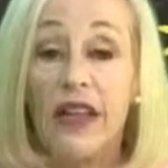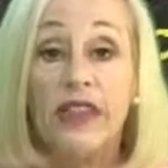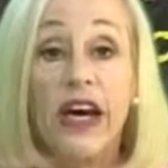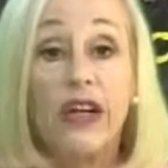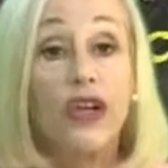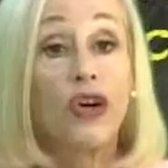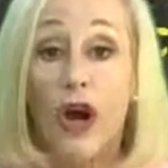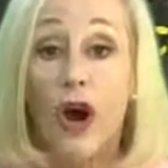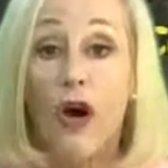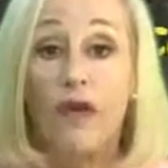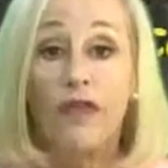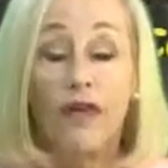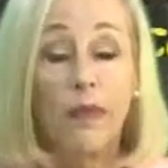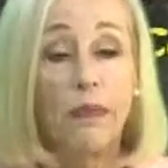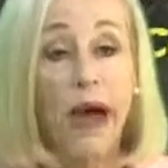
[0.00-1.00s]
that you're
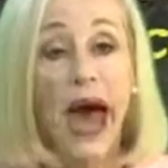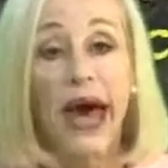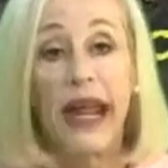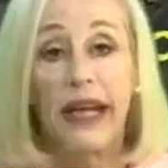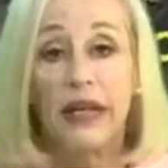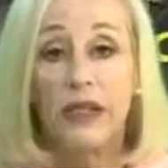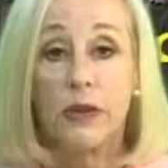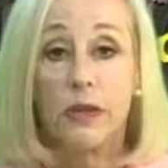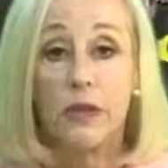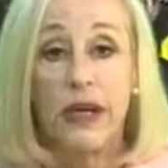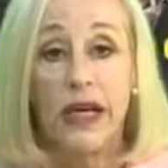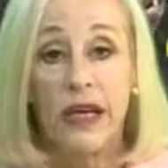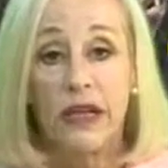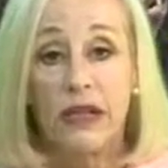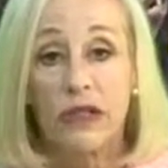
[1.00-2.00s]
not going to go from
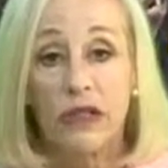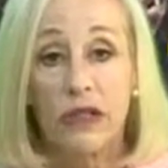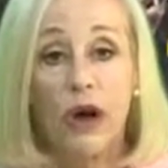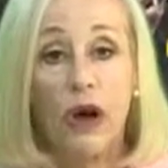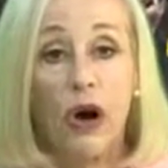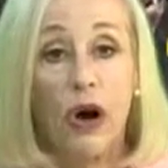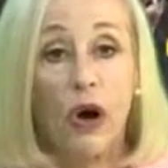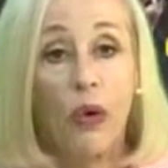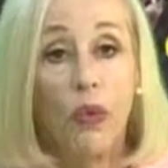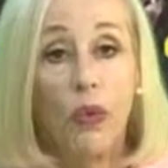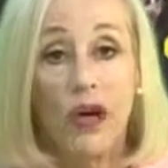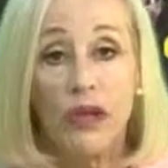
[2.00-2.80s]
panic to peace,